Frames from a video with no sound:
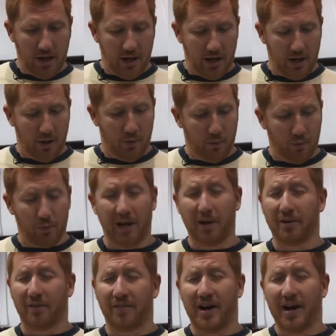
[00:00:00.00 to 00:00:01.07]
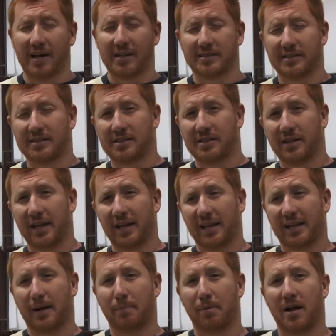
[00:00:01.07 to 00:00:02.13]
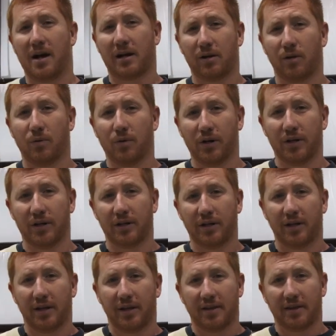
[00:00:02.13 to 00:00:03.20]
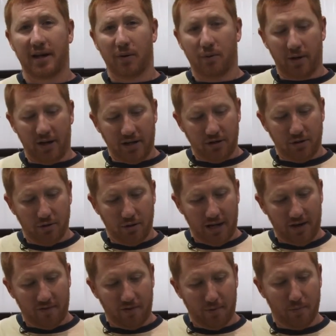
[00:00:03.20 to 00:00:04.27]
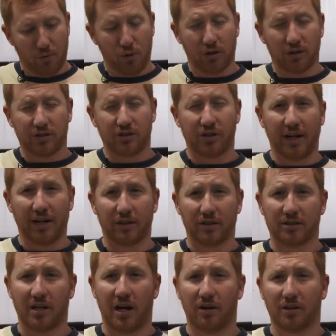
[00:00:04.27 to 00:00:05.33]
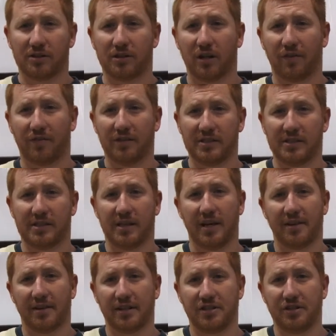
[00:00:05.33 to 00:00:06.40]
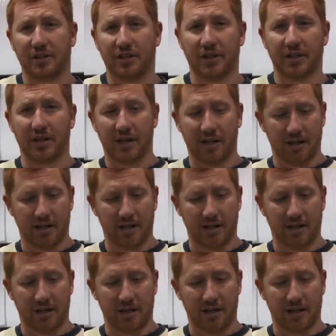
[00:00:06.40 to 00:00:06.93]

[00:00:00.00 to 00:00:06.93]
what I would advise is to get like a block of wood. That way you have a more straighter, solid surface that you could